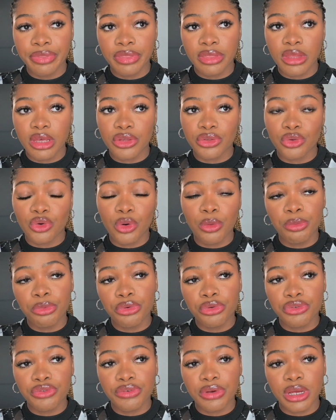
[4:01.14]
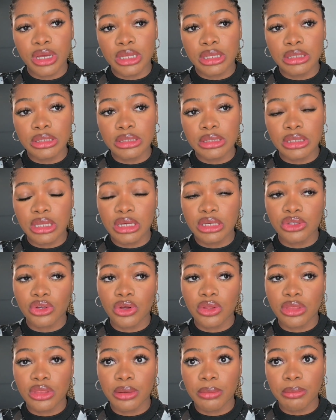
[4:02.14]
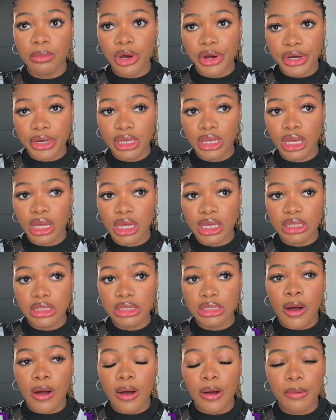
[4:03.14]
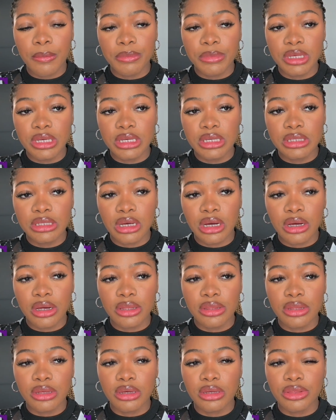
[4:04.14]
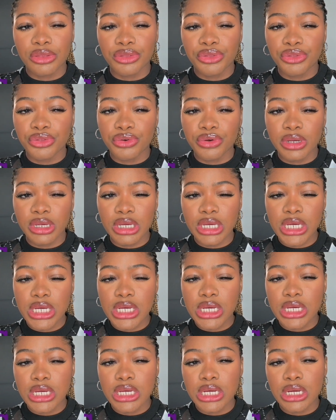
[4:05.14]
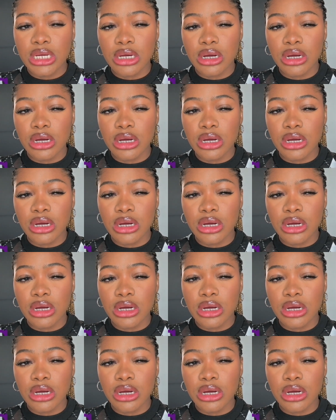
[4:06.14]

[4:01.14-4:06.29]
there's Open Rent, there's On the Market. These are the 4